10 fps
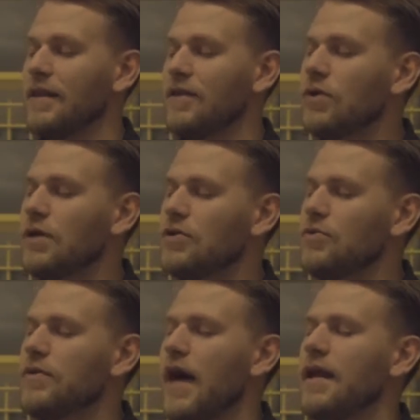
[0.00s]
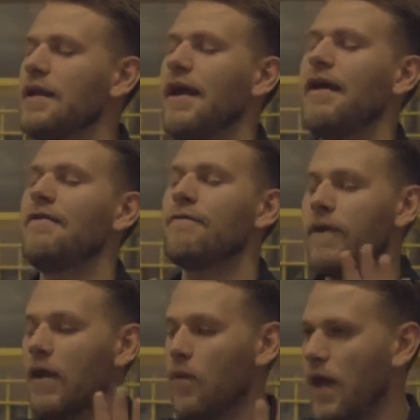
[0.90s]
You can do that in
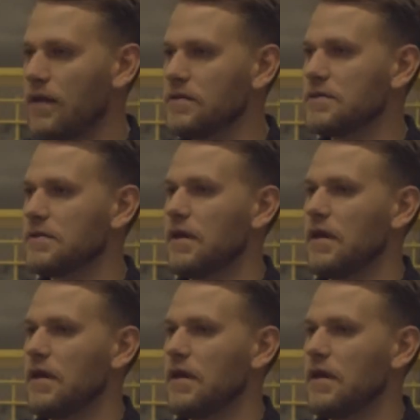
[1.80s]
infinite ways.